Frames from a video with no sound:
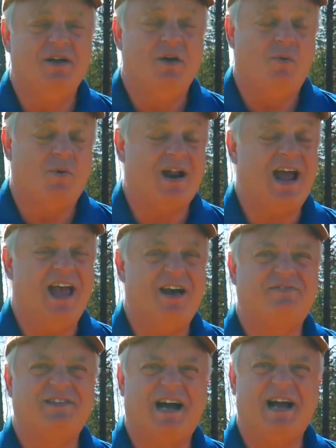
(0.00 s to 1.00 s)
when I
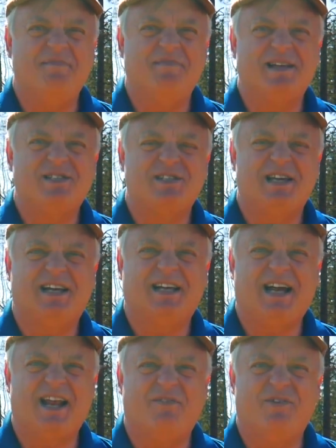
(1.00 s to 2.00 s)
have time, that's
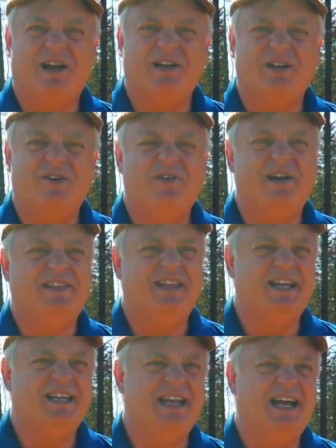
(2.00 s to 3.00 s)
kind of what I do. And
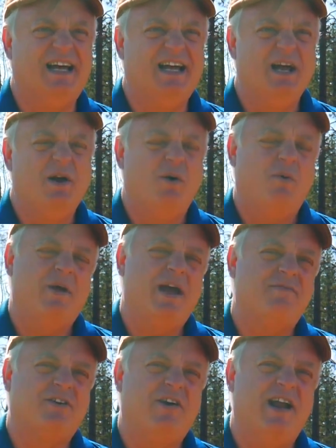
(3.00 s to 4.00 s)
then we
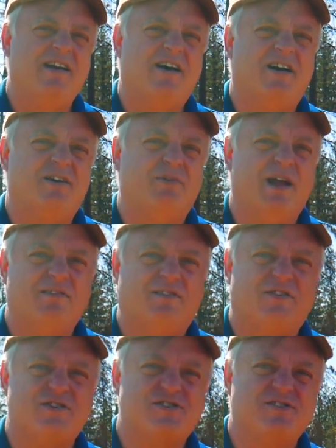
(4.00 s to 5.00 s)
have a granddaughter. We have
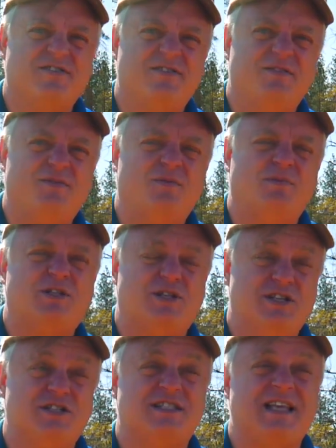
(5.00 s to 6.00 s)

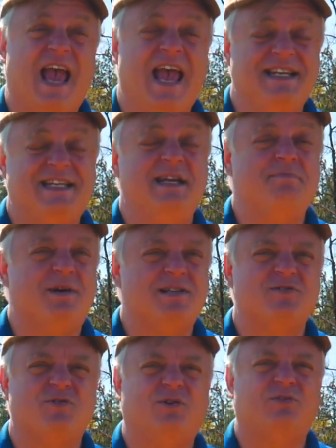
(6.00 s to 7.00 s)
she's 18
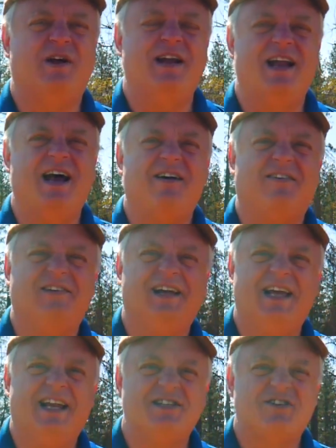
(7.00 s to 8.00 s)
months old right now,
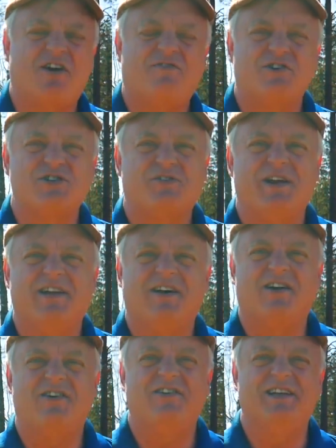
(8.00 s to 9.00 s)
and it's our first
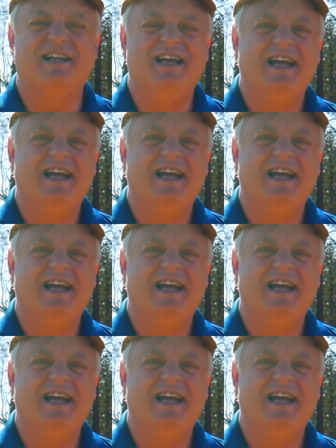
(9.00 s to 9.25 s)
granddaughter. And